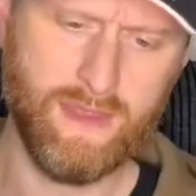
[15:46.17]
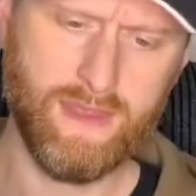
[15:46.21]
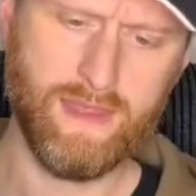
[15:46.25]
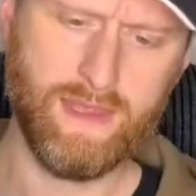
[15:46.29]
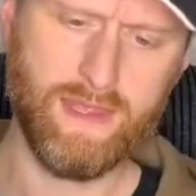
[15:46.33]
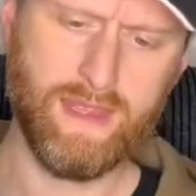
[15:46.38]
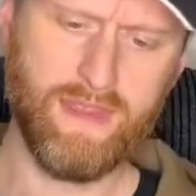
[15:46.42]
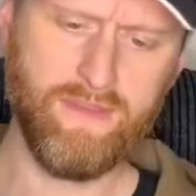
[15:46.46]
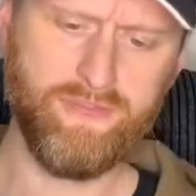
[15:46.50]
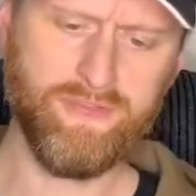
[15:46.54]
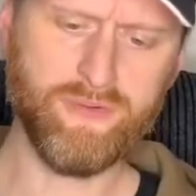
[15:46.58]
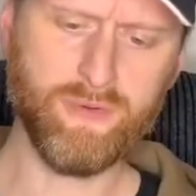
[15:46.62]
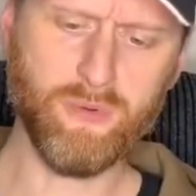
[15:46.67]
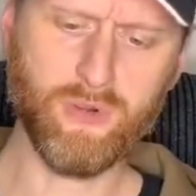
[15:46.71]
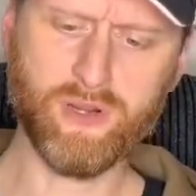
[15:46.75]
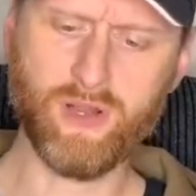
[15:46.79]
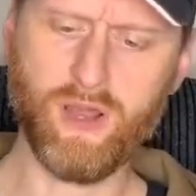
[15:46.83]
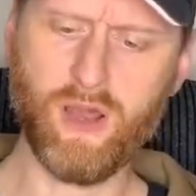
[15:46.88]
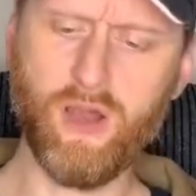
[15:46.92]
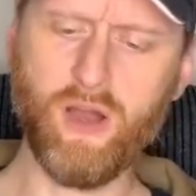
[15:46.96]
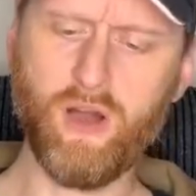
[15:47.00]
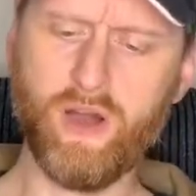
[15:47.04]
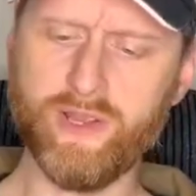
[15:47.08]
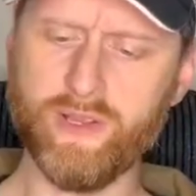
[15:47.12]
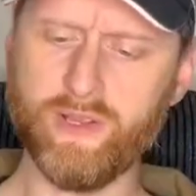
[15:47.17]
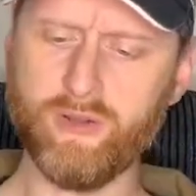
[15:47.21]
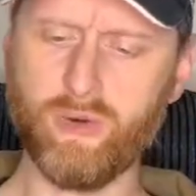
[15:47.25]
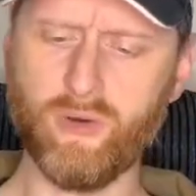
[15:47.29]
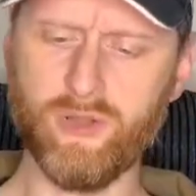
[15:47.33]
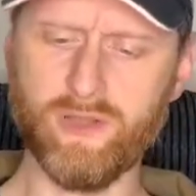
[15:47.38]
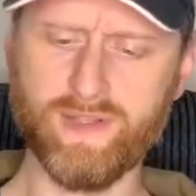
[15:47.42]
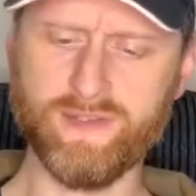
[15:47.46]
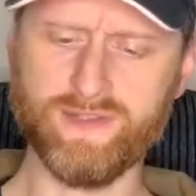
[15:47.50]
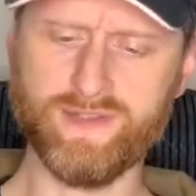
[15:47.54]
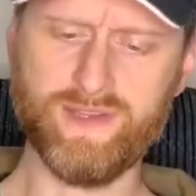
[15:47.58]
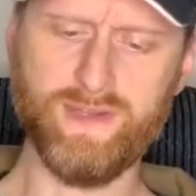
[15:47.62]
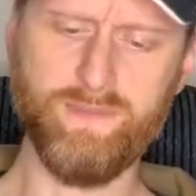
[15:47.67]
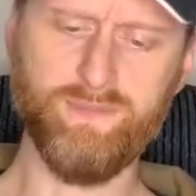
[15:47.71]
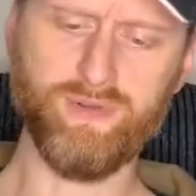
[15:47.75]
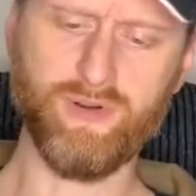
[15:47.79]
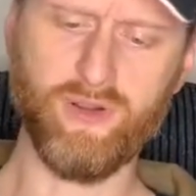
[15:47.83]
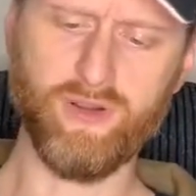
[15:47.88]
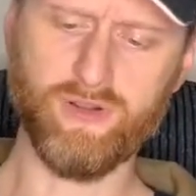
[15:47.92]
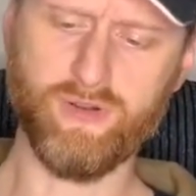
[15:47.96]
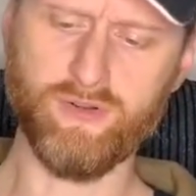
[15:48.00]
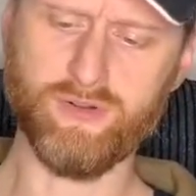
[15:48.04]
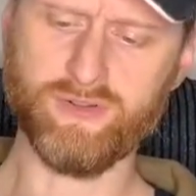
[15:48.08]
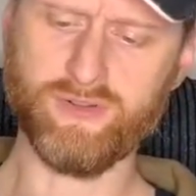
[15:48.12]
If you want a high quality
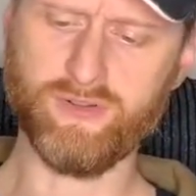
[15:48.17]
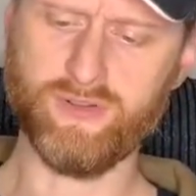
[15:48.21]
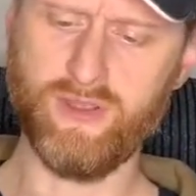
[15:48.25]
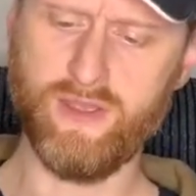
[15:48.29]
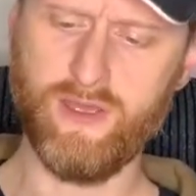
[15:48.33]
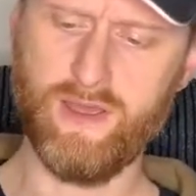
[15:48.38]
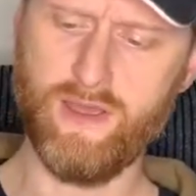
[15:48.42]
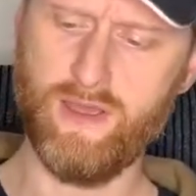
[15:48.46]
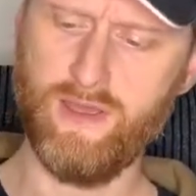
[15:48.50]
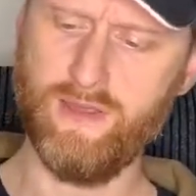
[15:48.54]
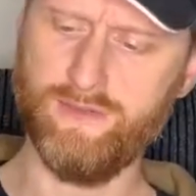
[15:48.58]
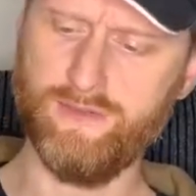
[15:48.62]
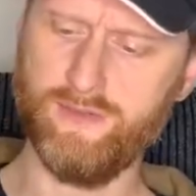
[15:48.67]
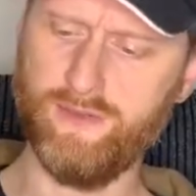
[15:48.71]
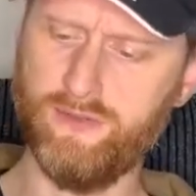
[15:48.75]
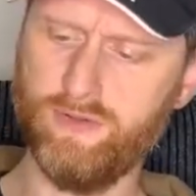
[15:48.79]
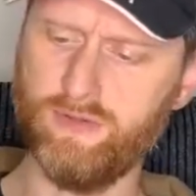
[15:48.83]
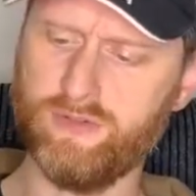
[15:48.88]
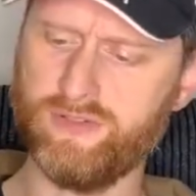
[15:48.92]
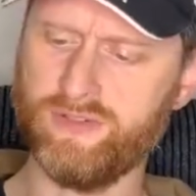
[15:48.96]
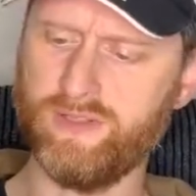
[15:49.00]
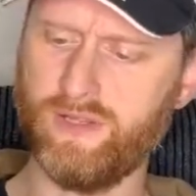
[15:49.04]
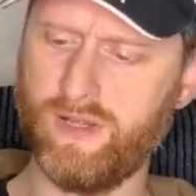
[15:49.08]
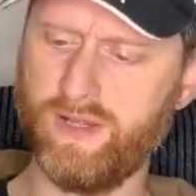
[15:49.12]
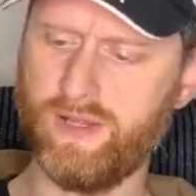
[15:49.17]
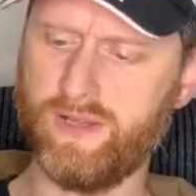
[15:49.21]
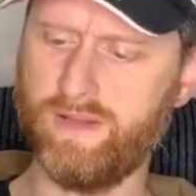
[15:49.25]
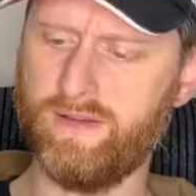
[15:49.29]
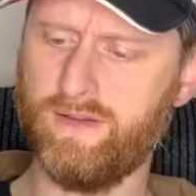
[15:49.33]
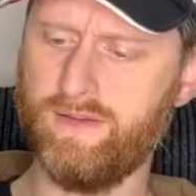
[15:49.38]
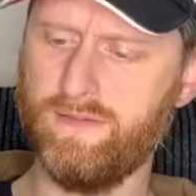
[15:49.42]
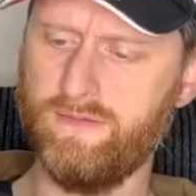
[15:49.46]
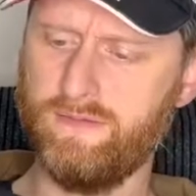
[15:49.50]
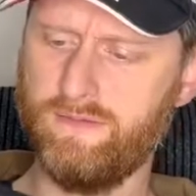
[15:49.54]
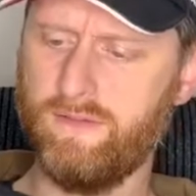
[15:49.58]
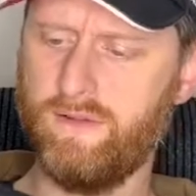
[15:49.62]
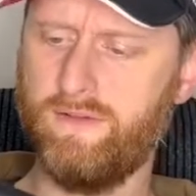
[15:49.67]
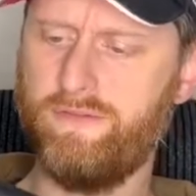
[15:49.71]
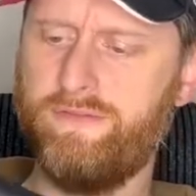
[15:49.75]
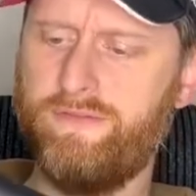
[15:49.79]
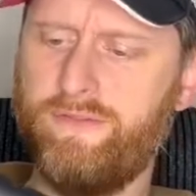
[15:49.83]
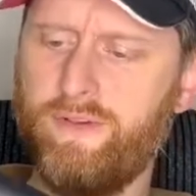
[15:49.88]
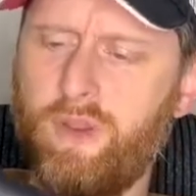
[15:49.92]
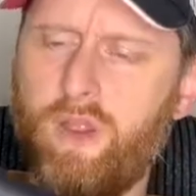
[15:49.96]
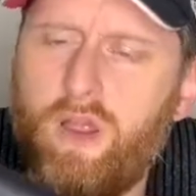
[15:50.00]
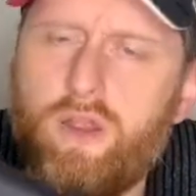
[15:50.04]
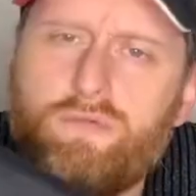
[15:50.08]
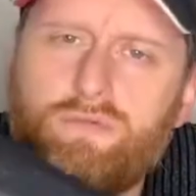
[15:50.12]
product that looks like a
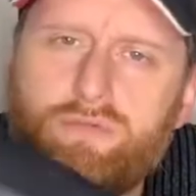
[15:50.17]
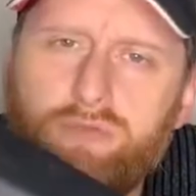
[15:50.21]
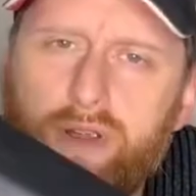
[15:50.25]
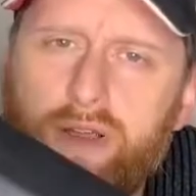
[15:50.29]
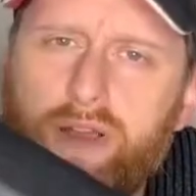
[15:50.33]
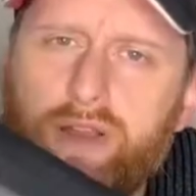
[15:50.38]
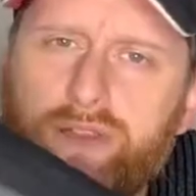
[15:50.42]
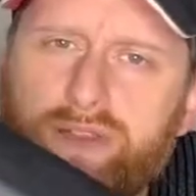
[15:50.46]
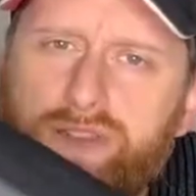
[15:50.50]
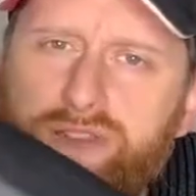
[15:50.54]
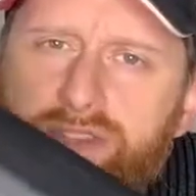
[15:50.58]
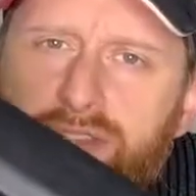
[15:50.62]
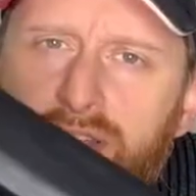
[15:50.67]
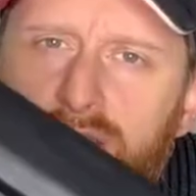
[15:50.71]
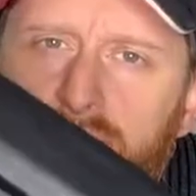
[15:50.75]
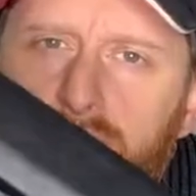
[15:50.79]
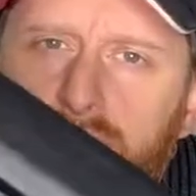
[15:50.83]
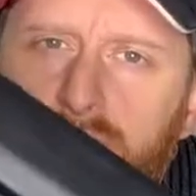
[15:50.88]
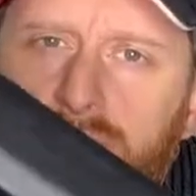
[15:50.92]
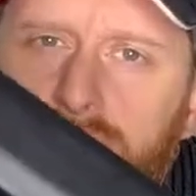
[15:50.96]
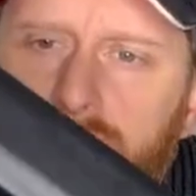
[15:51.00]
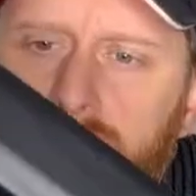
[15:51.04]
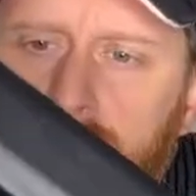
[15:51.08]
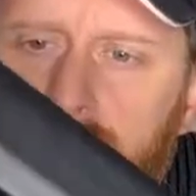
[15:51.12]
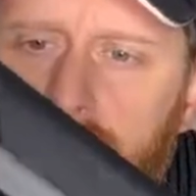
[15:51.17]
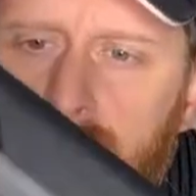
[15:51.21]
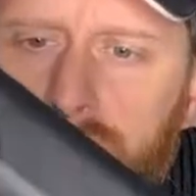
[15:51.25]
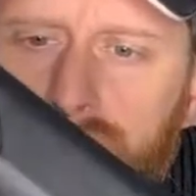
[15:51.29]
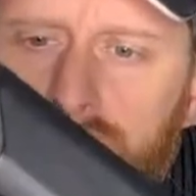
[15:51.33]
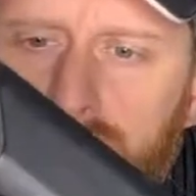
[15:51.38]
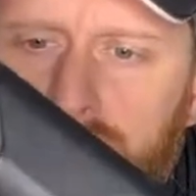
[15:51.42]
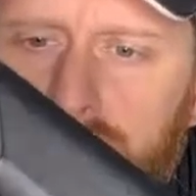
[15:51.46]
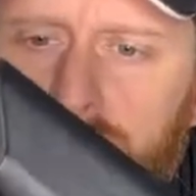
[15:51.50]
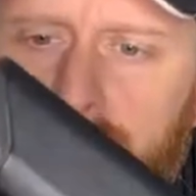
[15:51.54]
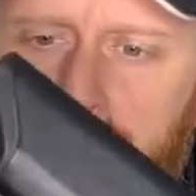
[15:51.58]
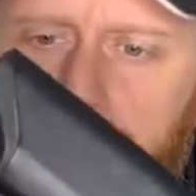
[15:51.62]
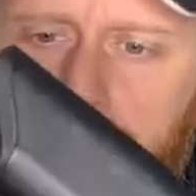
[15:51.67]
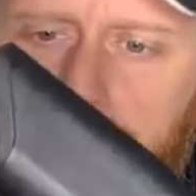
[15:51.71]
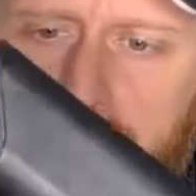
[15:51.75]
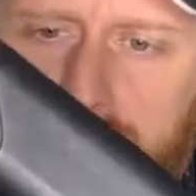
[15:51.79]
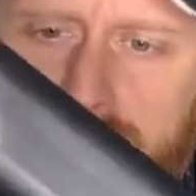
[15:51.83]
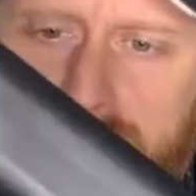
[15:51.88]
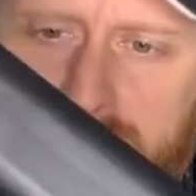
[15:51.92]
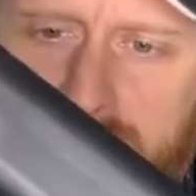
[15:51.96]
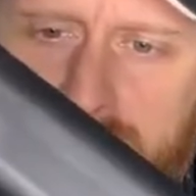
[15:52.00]
full-on real steel everyday piece of